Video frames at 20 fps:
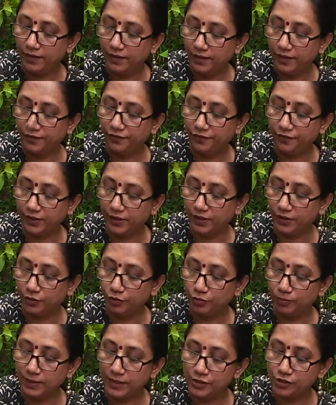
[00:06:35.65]
If
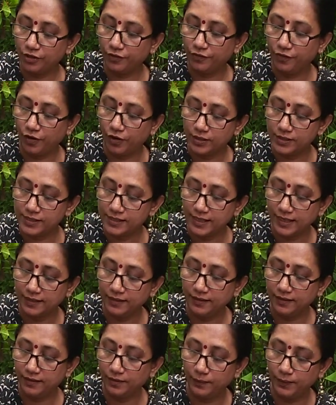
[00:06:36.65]
too much of hot
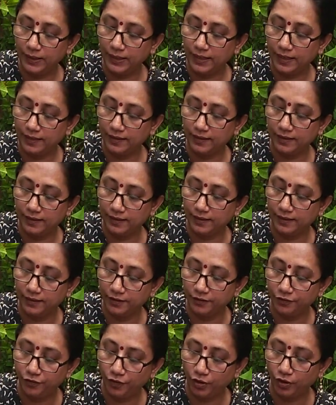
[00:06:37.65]
sun will
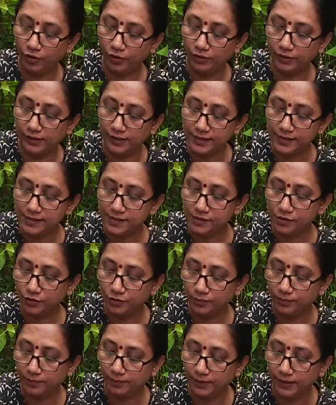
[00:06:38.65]
fall on this,
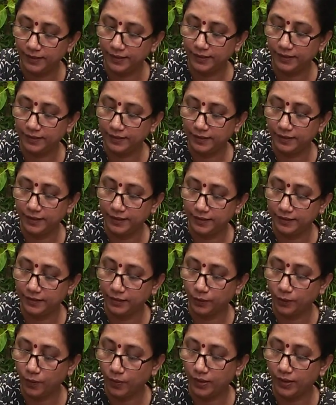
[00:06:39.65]
so the
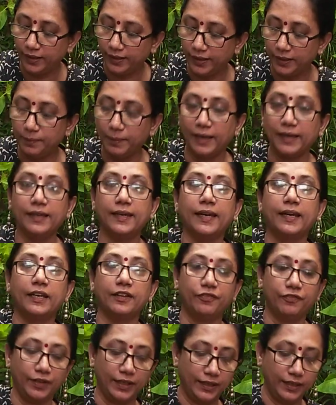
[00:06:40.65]
quality might get
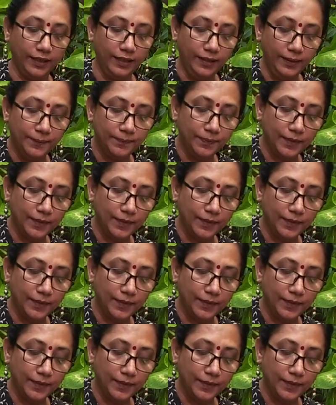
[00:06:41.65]
affected.